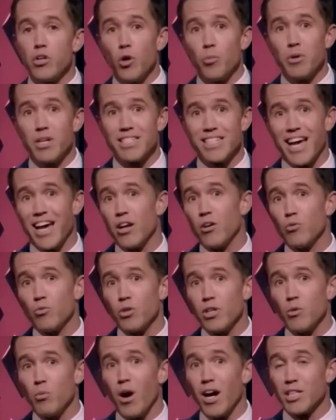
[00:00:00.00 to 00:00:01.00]
know because I don't
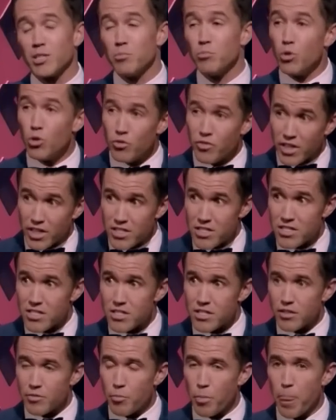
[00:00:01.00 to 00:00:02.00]
really watch
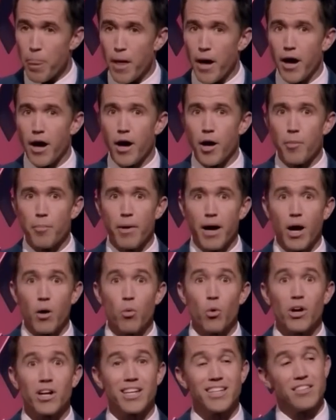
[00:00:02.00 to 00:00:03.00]
movies. I
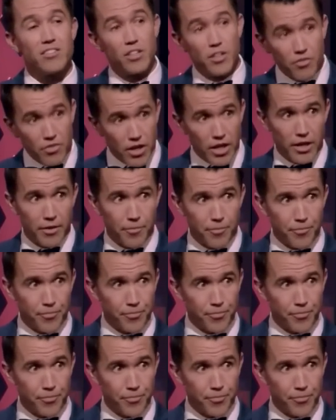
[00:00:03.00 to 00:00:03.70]
work in TV,